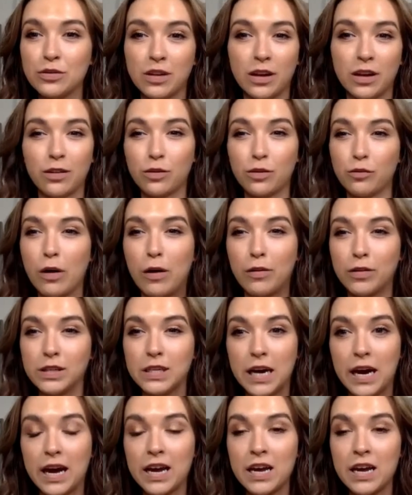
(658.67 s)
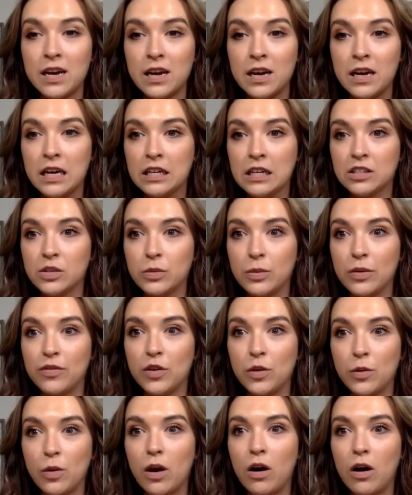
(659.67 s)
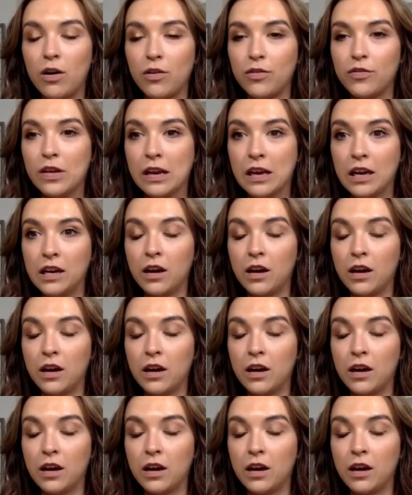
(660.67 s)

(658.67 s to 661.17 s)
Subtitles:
like throughout the day. So if you are feeling